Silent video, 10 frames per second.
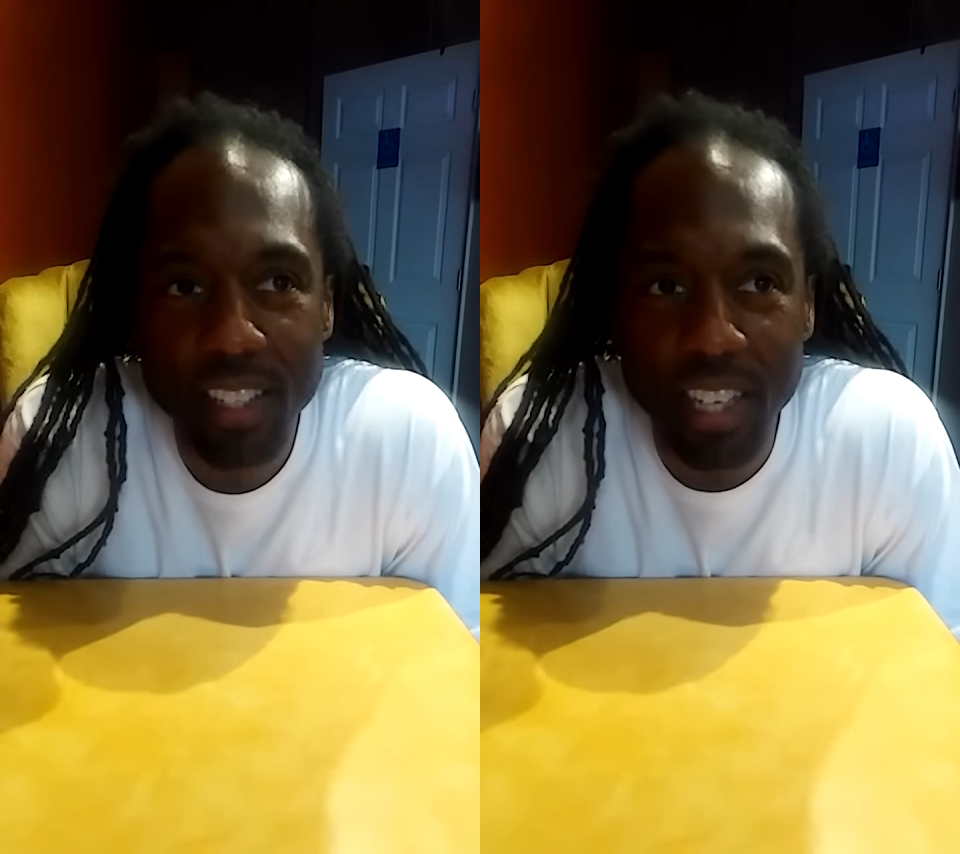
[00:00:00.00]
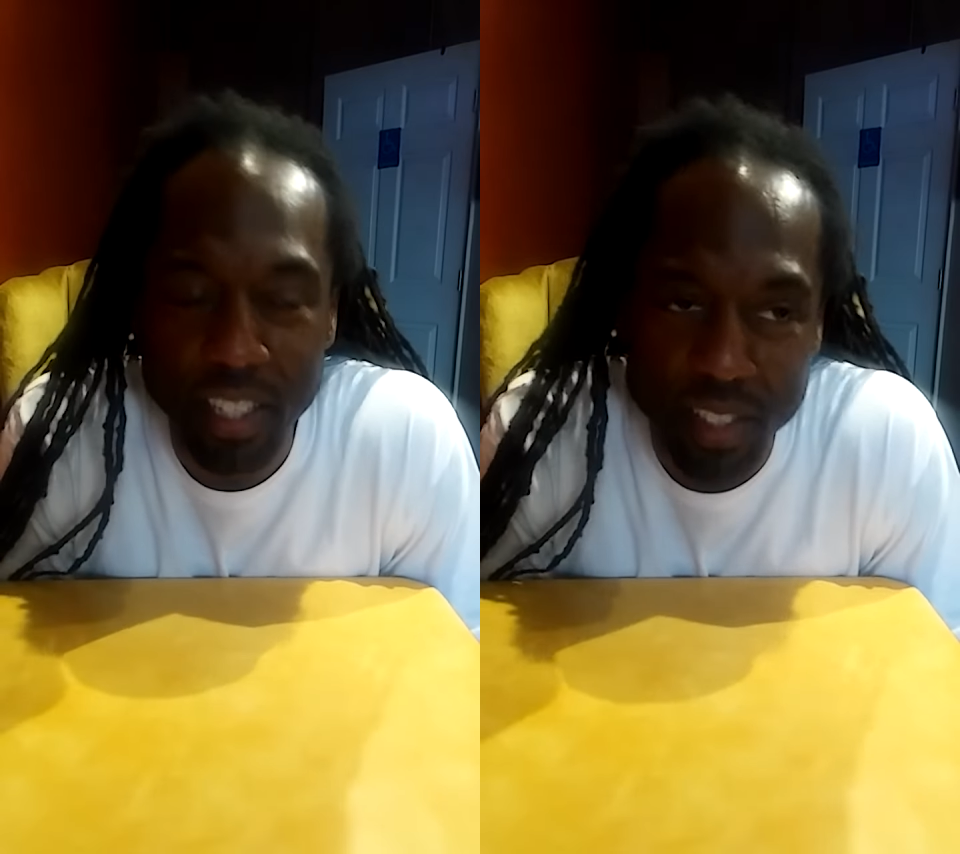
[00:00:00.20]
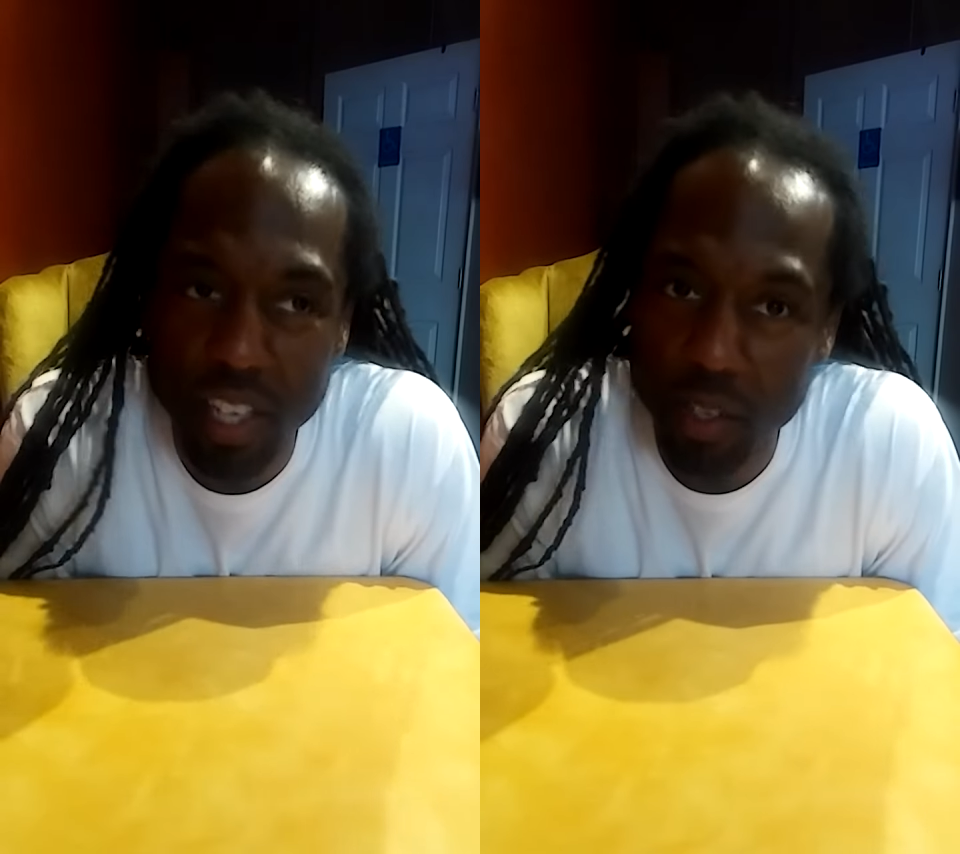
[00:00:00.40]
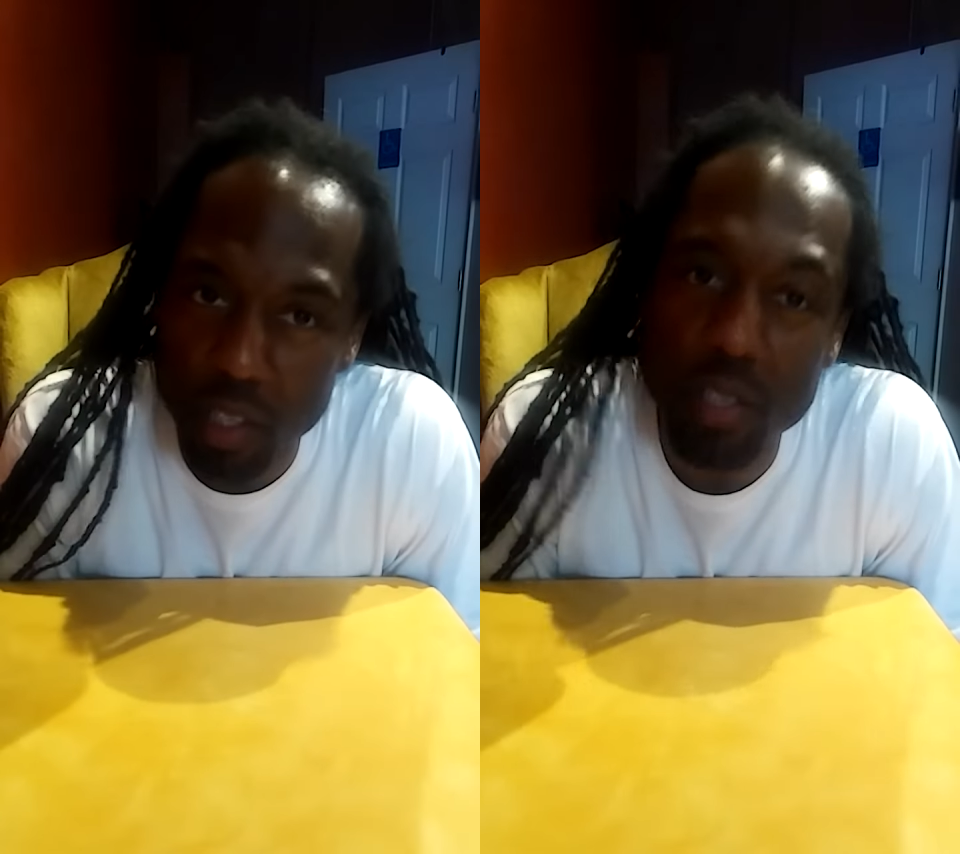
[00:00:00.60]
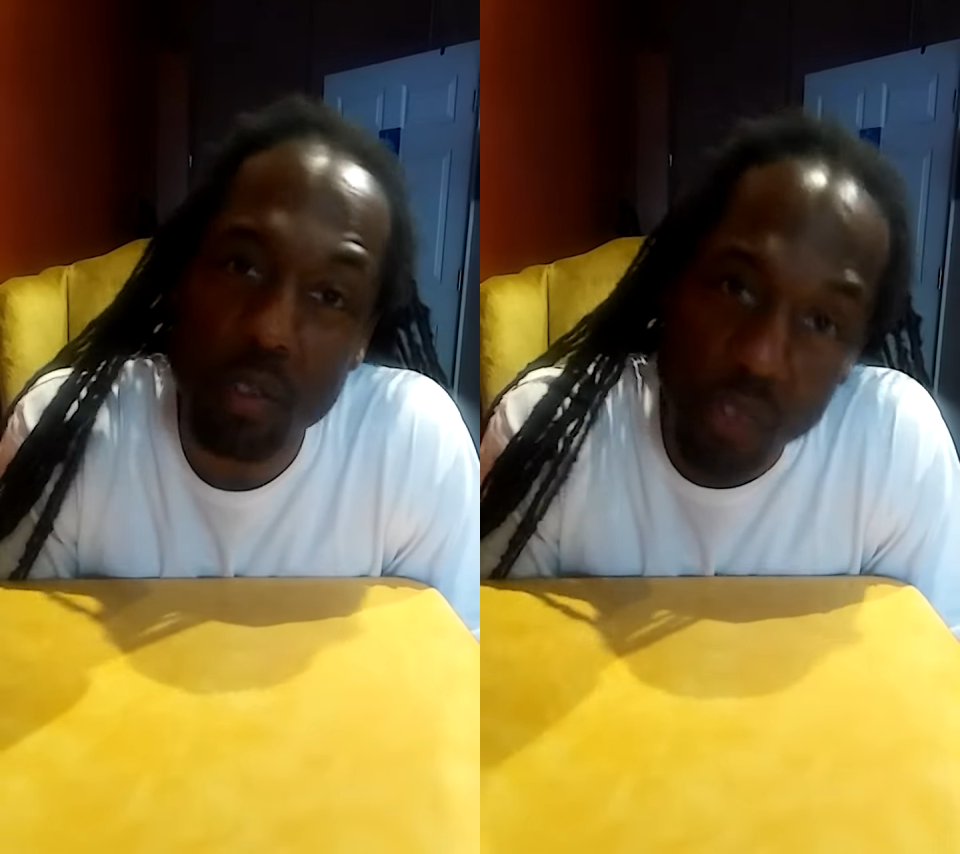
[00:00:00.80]
They can tell you
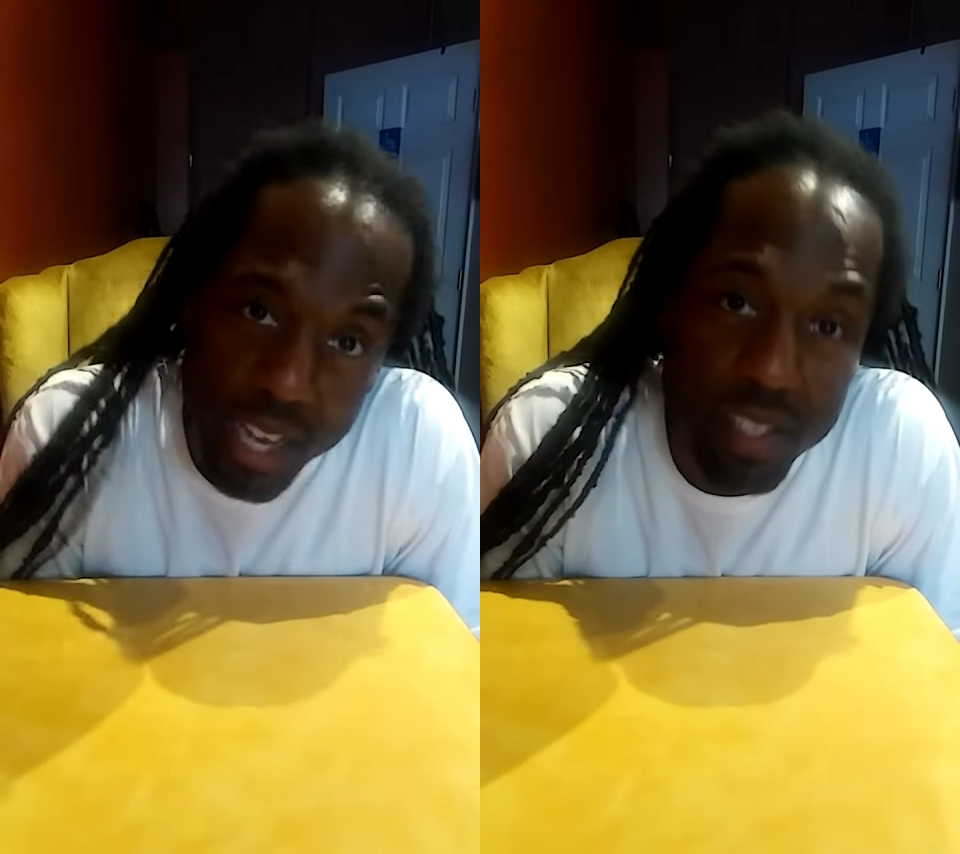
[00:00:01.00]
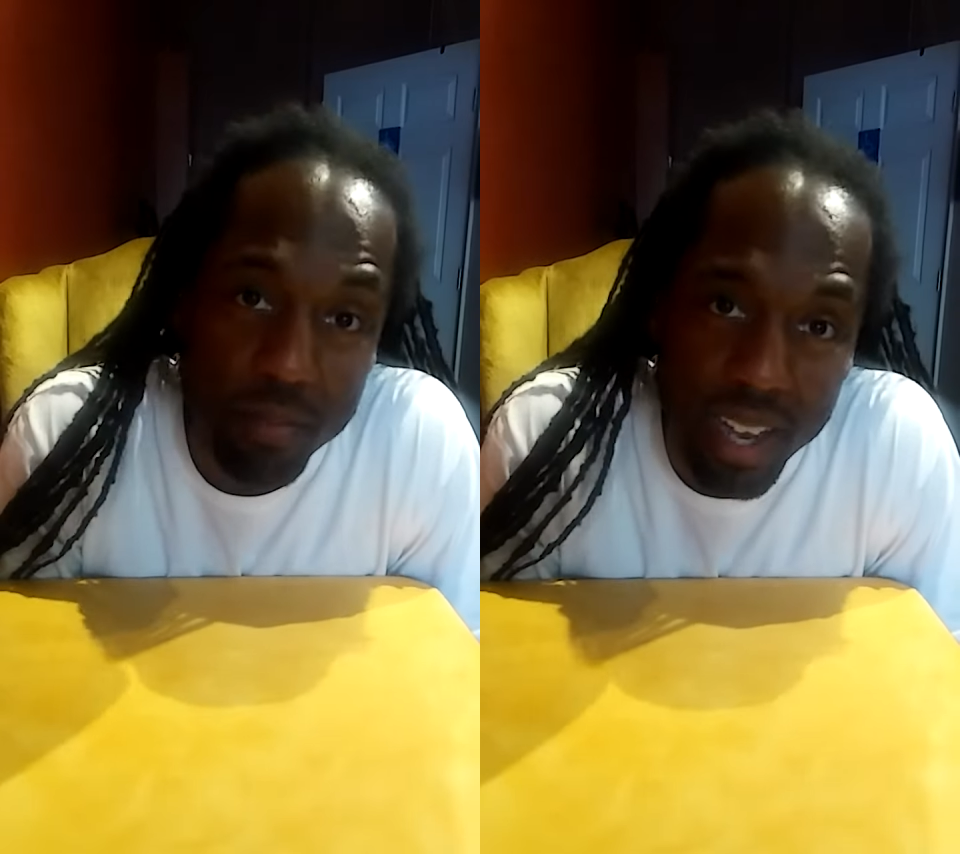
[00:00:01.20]
these are the facts of